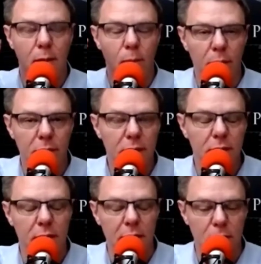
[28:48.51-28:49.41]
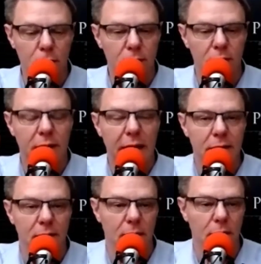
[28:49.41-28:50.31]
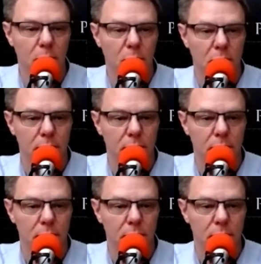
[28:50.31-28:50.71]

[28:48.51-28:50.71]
Business interest is tax deductible.